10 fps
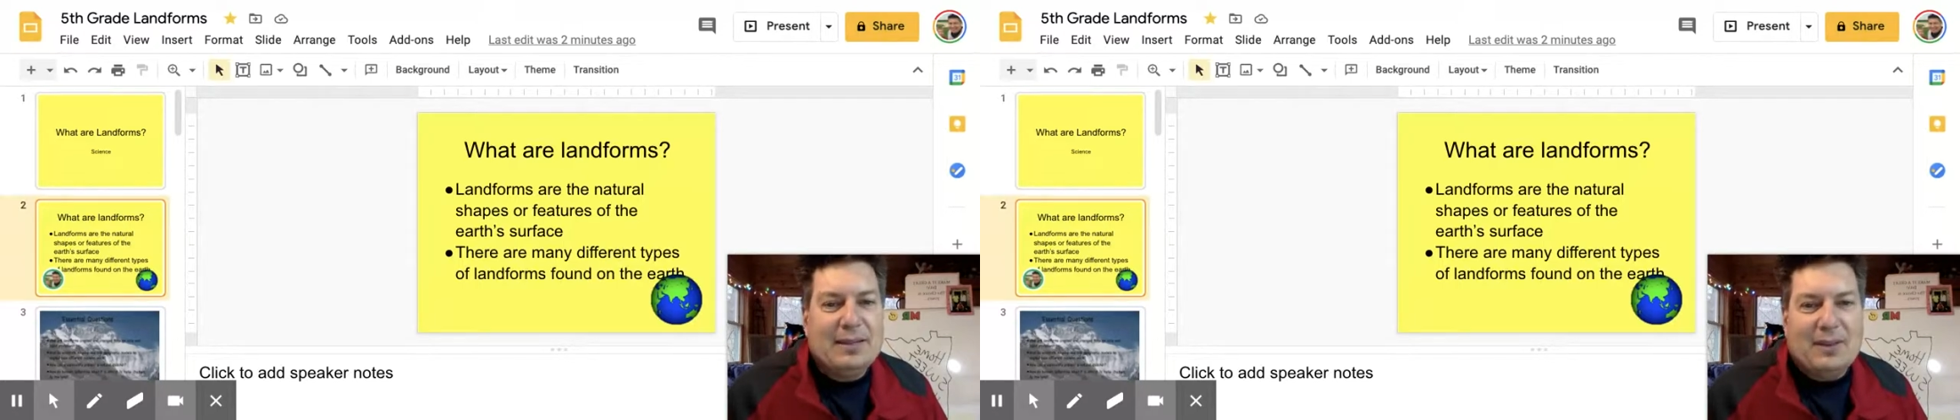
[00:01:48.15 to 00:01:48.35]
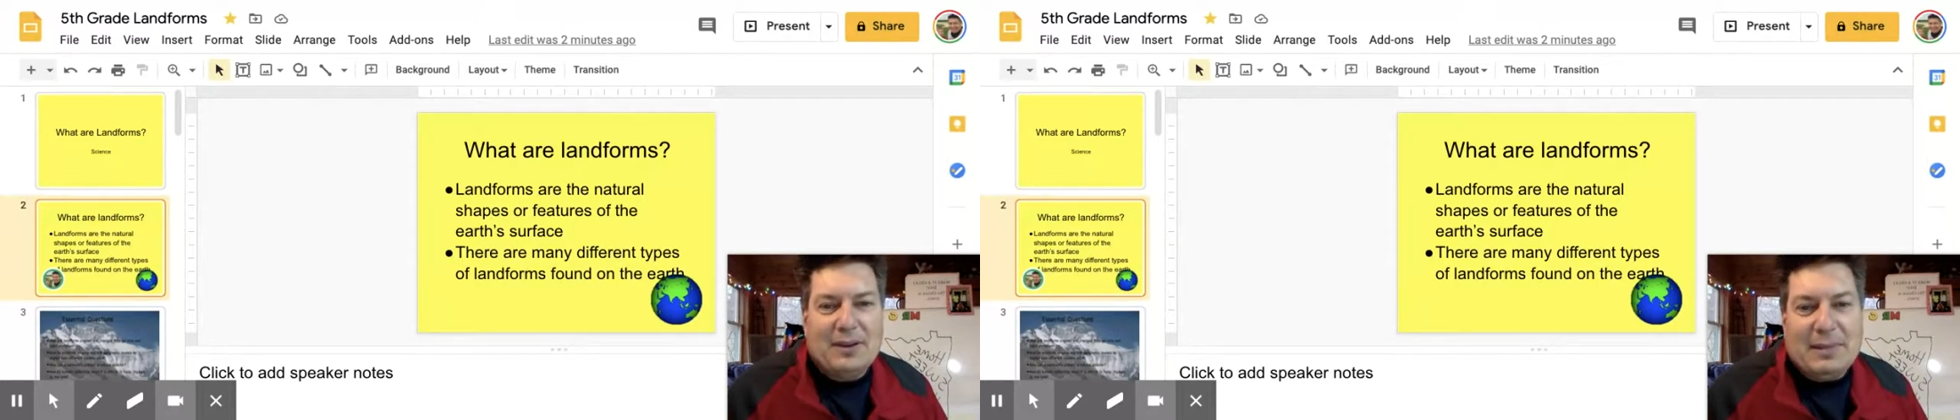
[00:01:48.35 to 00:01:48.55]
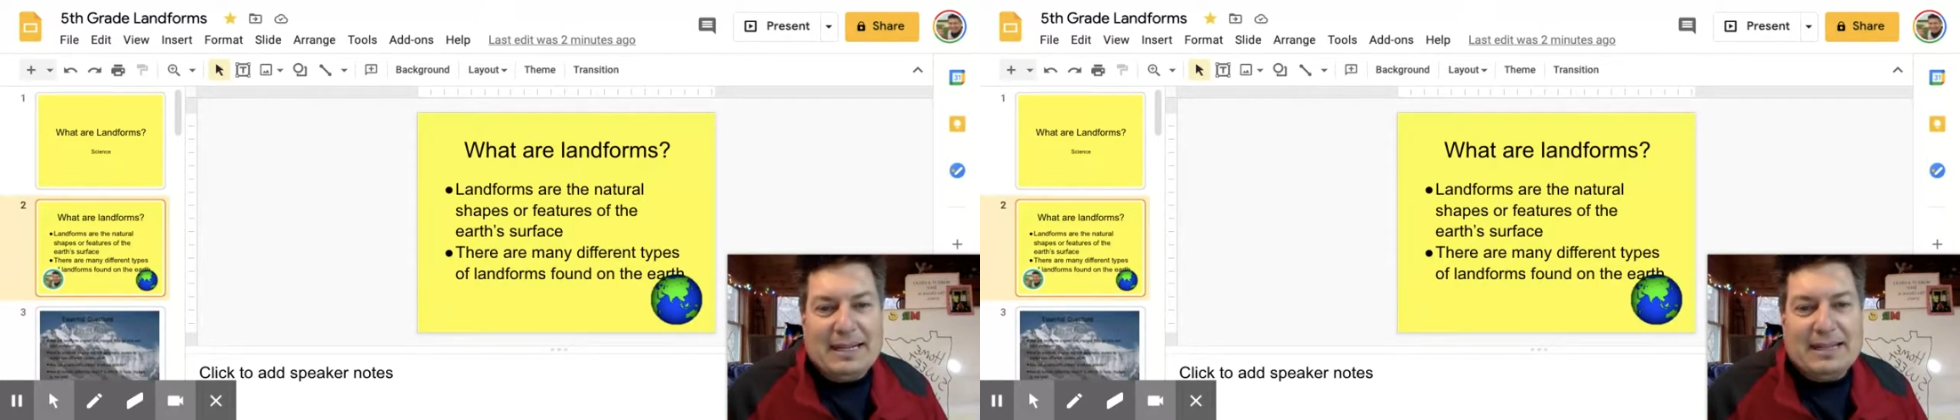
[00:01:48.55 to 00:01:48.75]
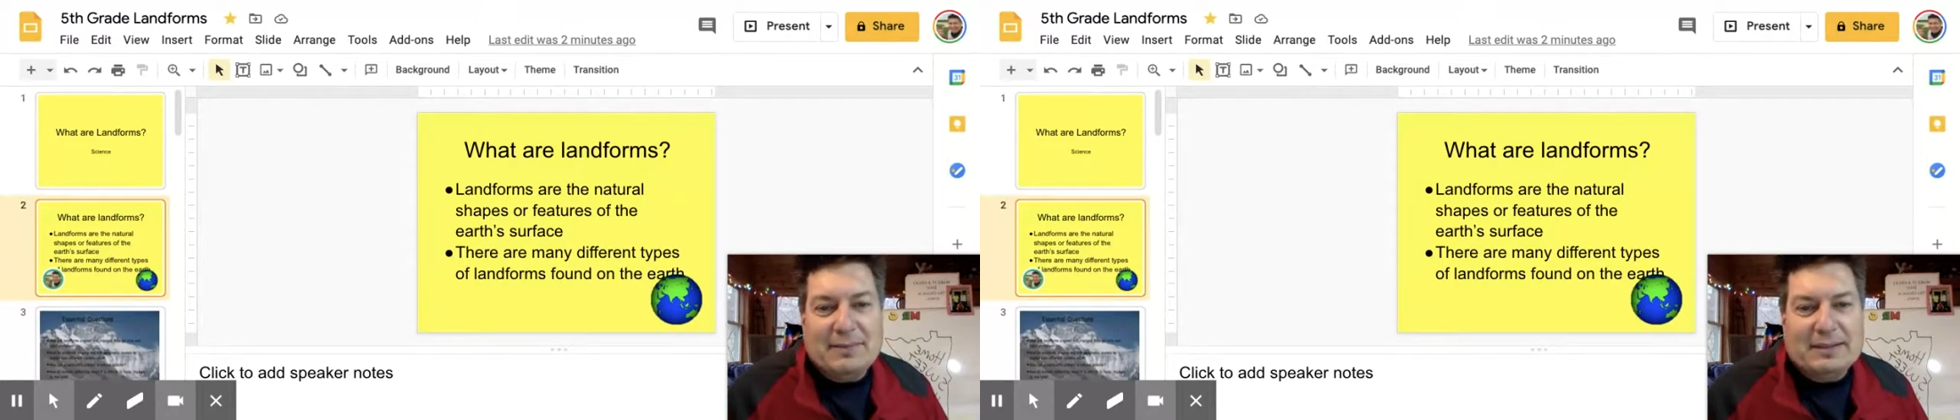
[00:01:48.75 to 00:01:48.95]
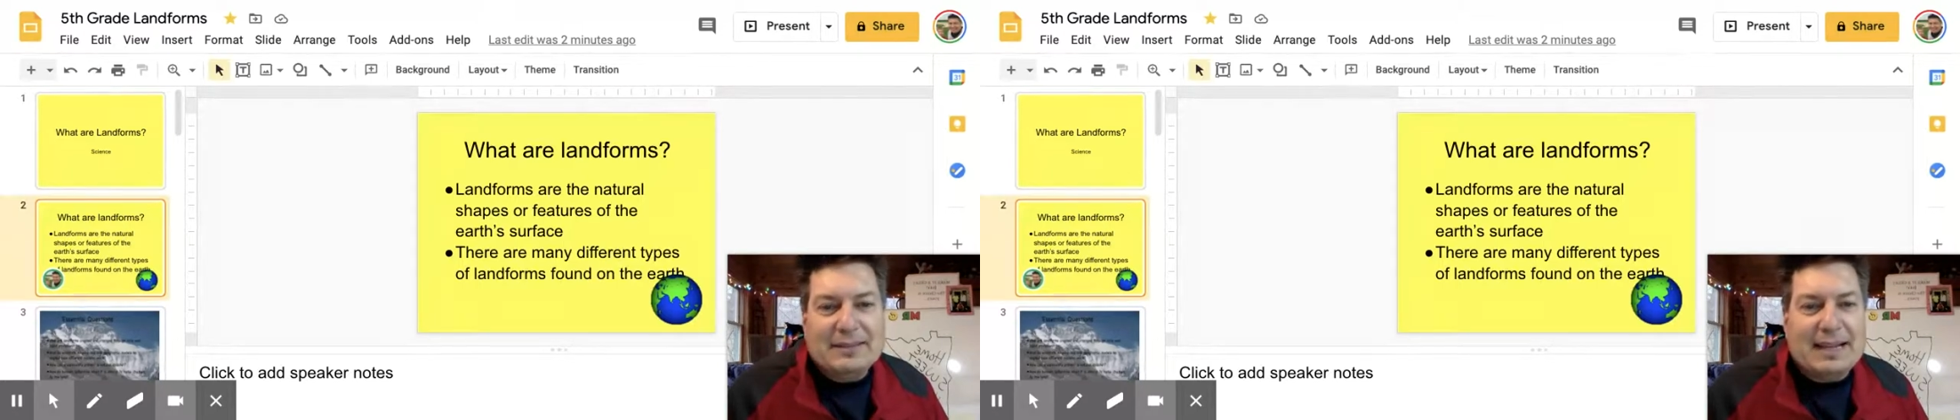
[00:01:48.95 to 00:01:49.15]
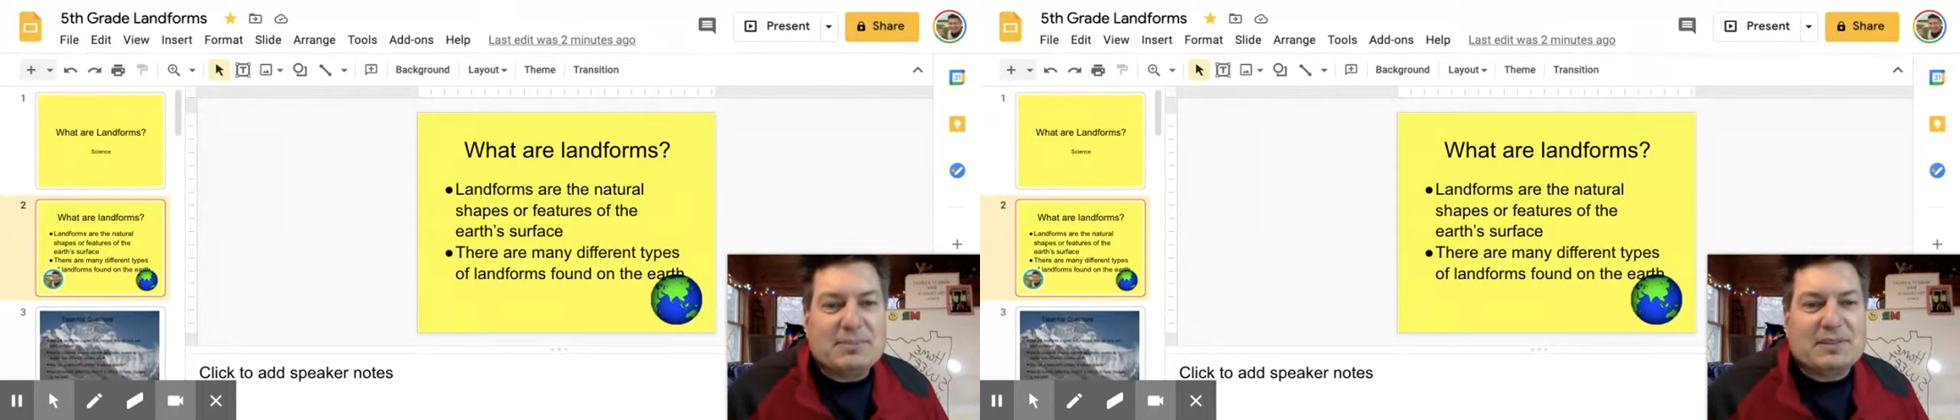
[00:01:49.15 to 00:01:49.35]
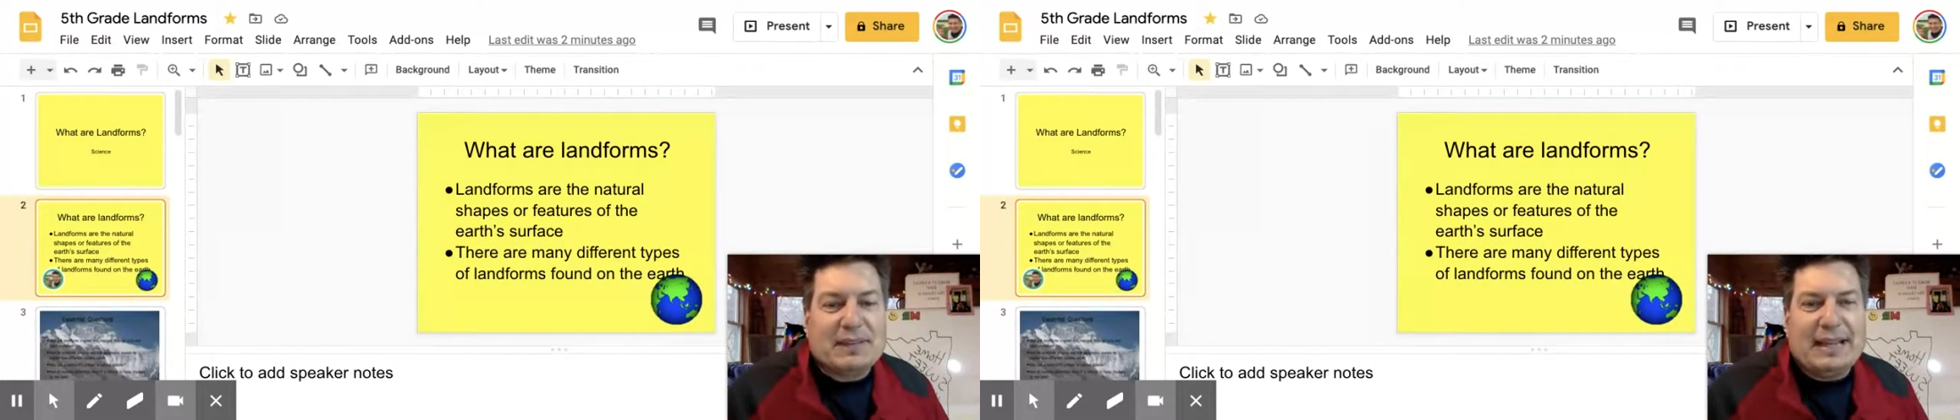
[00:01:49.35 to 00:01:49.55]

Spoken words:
There are many different types of